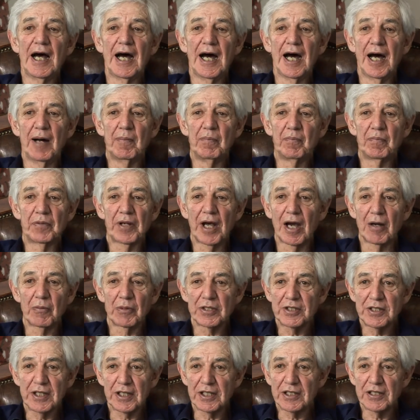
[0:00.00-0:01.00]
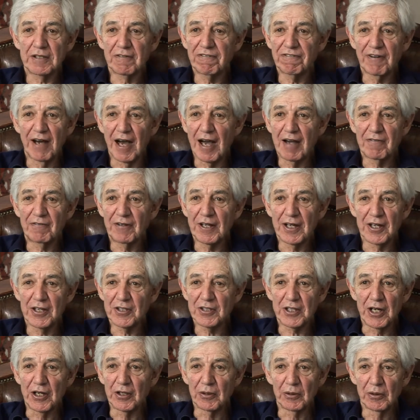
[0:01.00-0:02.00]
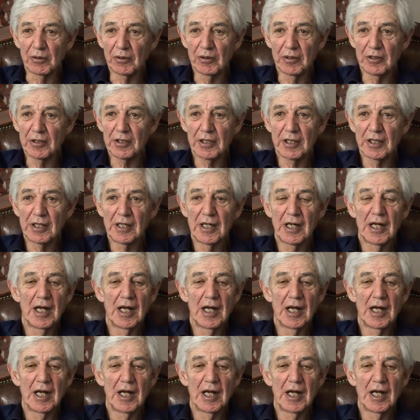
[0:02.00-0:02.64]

Um, I was 65 years old.